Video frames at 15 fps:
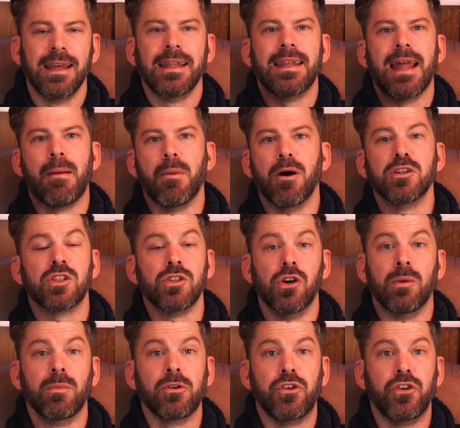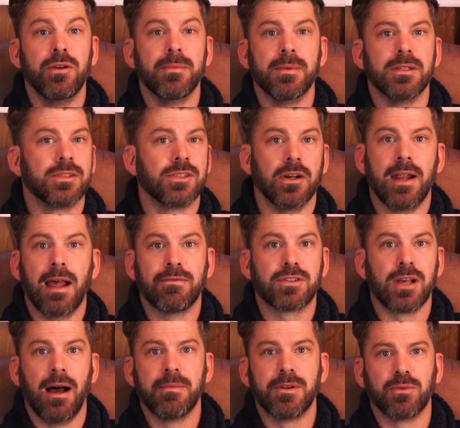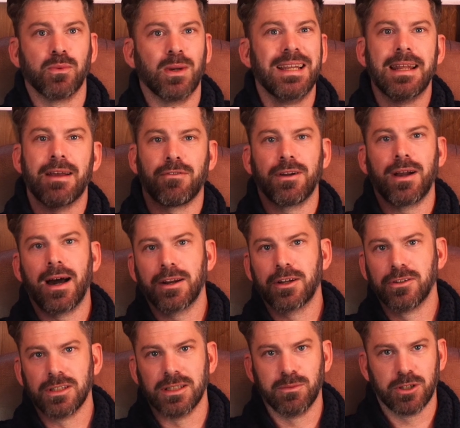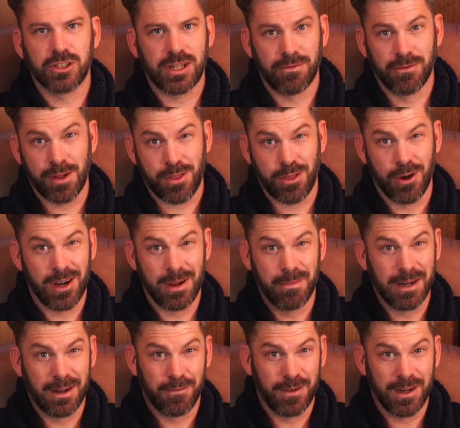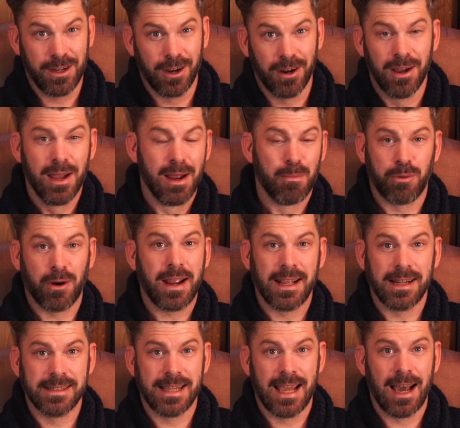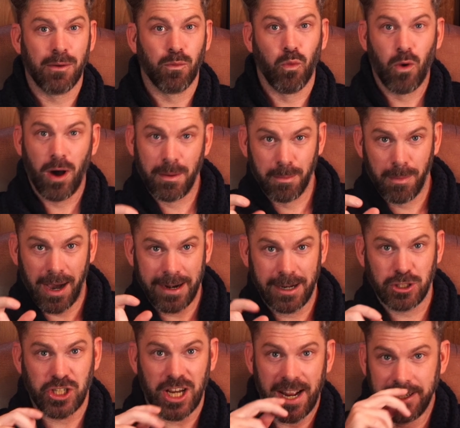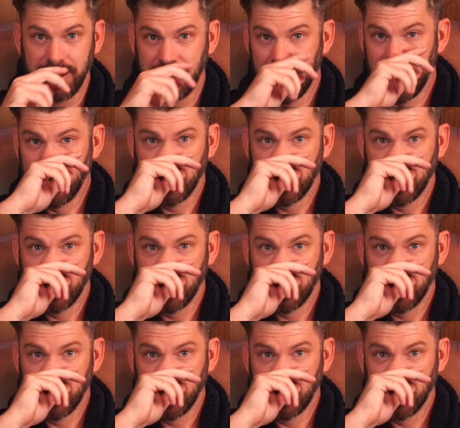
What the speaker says: Now, most normal humans don't have time to read every article and watch every 30-minute video breaking down one minor change.